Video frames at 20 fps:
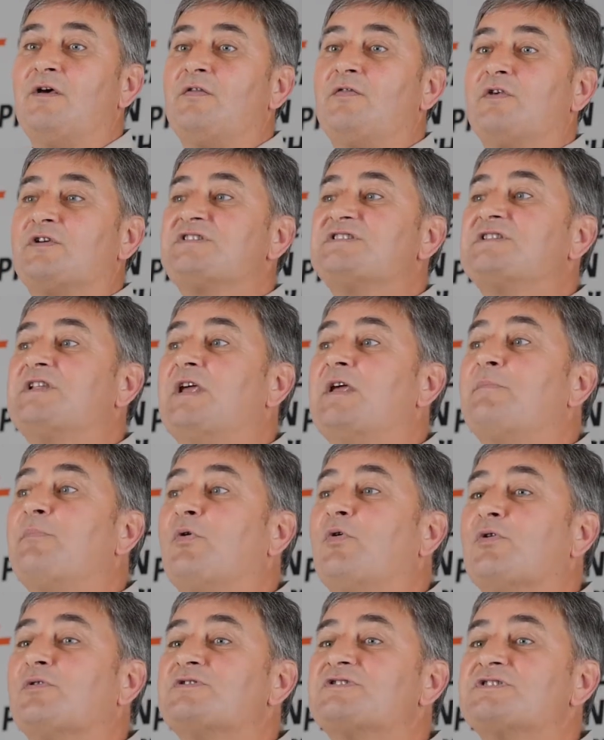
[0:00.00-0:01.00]
the
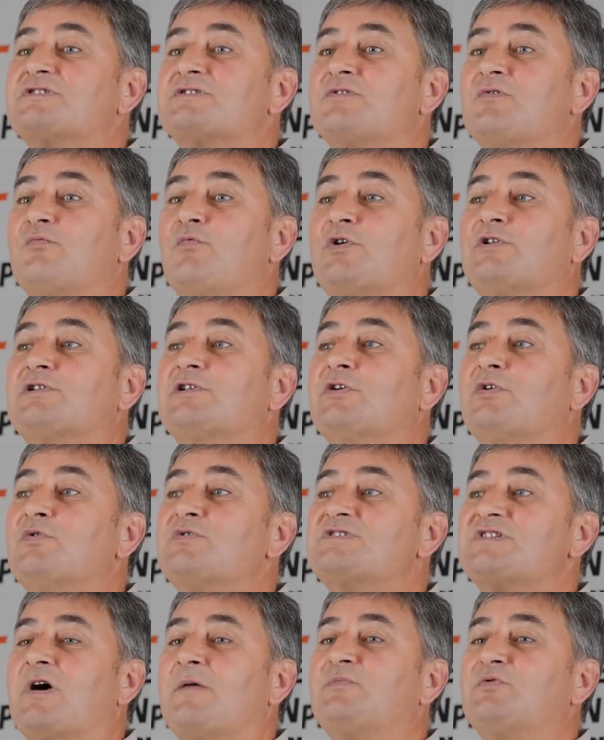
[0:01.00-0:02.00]
staples would
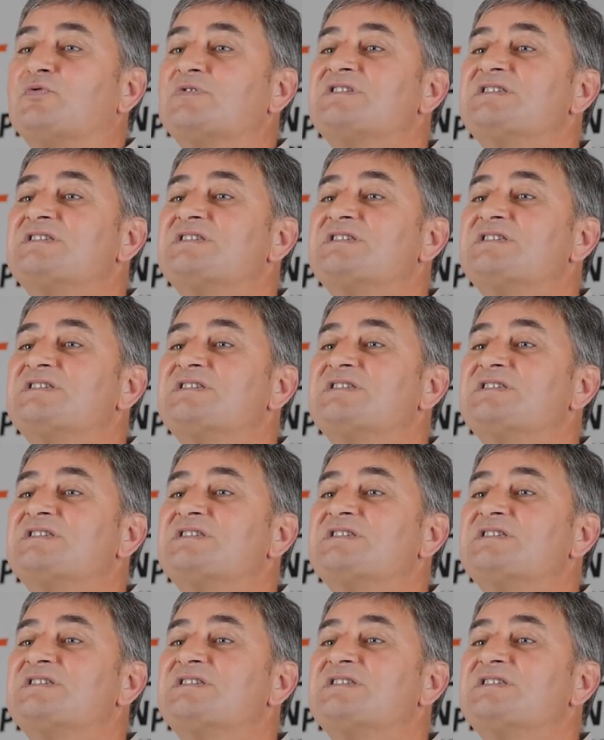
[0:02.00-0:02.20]
lose up to